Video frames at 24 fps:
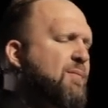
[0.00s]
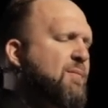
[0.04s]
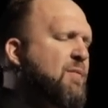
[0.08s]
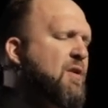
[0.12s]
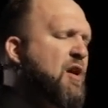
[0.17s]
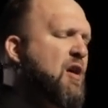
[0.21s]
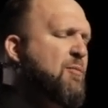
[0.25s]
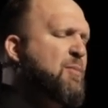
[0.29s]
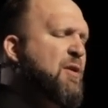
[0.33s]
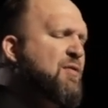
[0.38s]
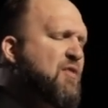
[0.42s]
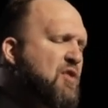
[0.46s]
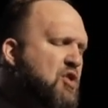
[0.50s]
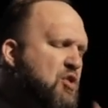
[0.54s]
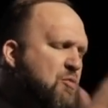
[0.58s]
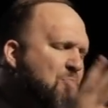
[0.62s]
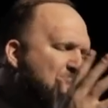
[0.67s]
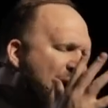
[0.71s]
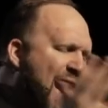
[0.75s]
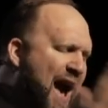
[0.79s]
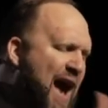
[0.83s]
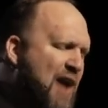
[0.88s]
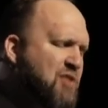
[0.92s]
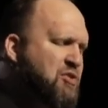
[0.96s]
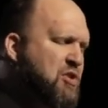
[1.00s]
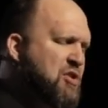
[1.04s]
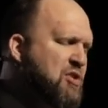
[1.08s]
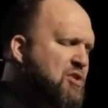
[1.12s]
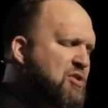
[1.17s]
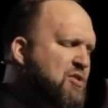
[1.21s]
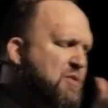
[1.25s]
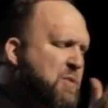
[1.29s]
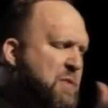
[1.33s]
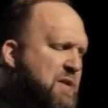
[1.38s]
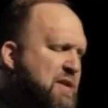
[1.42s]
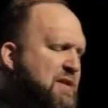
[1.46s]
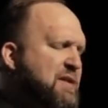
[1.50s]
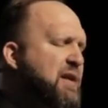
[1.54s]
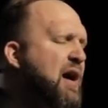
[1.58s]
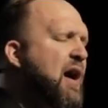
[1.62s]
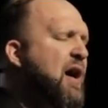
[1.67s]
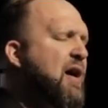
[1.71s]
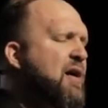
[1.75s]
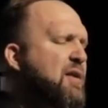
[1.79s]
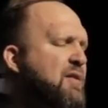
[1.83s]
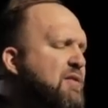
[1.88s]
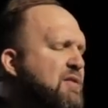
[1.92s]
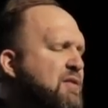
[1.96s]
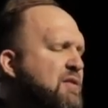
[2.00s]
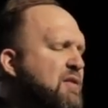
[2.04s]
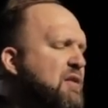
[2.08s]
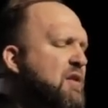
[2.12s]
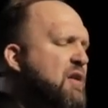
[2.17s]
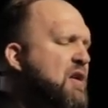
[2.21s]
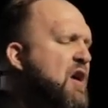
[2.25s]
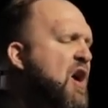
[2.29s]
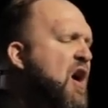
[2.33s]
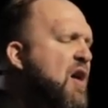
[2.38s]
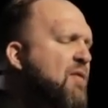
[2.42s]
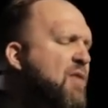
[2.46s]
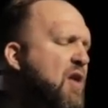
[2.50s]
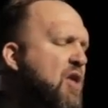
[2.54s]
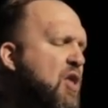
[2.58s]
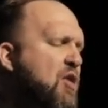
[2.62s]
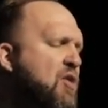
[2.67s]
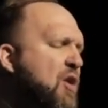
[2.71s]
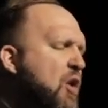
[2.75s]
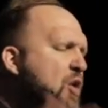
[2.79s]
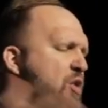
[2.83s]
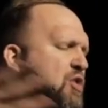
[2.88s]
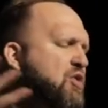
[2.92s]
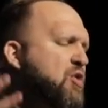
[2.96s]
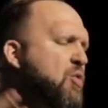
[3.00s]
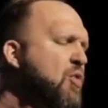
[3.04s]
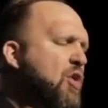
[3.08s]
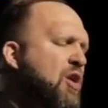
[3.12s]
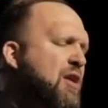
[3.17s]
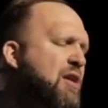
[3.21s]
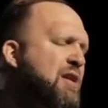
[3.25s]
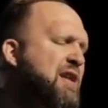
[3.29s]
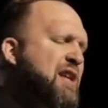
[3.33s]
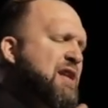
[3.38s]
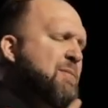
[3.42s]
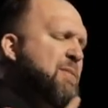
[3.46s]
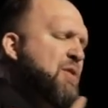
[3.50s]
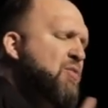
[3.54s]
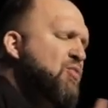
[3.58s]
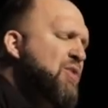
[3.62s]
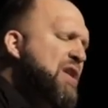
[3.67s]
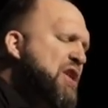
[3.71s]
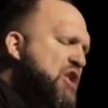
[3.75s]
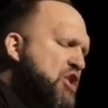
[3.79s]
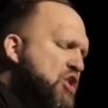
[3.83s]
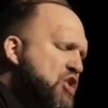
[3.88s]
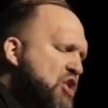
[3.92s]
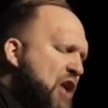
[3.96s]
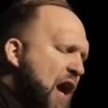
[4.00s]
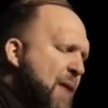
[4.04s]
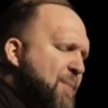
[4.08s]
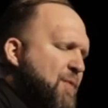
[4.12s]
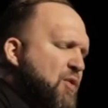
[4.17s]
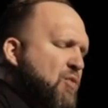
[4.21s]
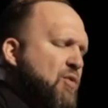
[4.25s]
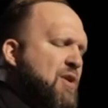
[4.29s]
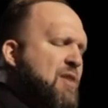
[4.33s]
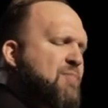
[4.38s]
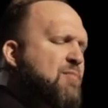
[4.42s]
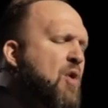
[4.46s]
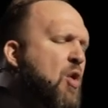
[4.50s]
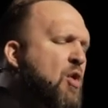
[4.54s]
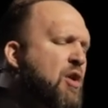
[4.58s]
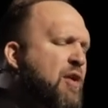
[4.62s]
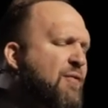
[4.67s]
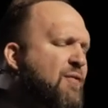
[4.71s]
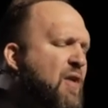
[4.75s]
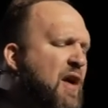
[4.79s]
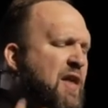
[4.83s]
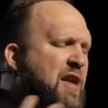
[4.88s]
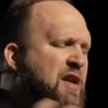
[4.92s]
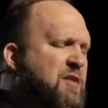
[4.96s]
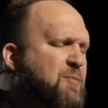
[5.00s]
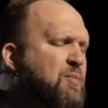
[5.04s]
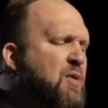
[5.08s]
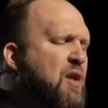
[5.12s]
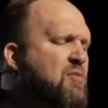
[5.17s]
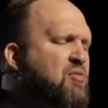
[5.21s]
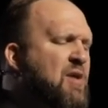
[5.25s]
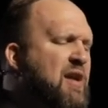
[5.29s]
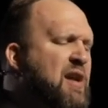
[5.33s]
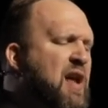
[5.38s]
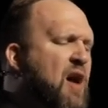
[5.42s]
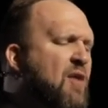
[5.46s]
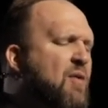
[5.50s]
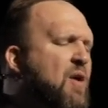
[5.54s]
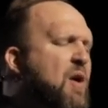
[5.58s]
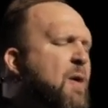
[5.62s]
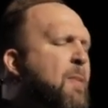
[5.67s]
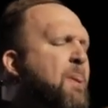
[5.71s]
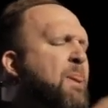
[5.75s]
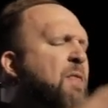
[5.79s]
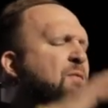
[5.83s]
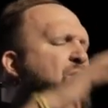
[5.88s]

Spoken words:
Pray for new passions, new desires. Father, those who need to be reshaped and remolded, Father, let's pray right now for